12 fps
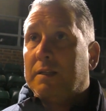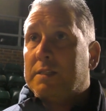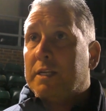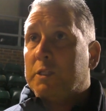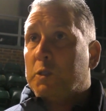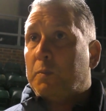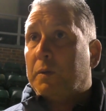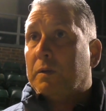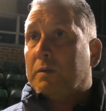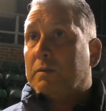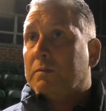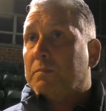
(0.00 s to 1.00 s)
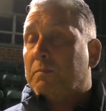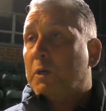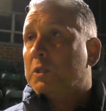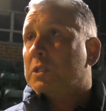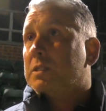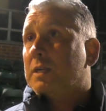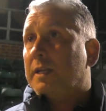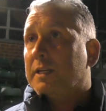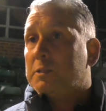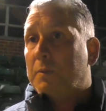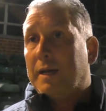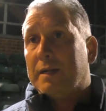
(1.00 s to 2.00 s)
turns up on Boxing Day,
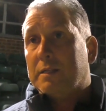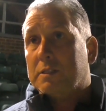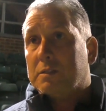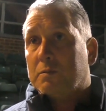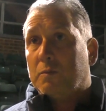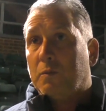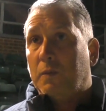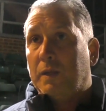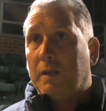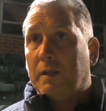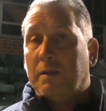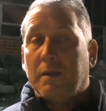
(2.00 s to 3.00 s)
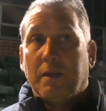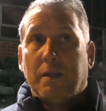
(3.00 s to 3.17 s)
gets behind us, and we can get,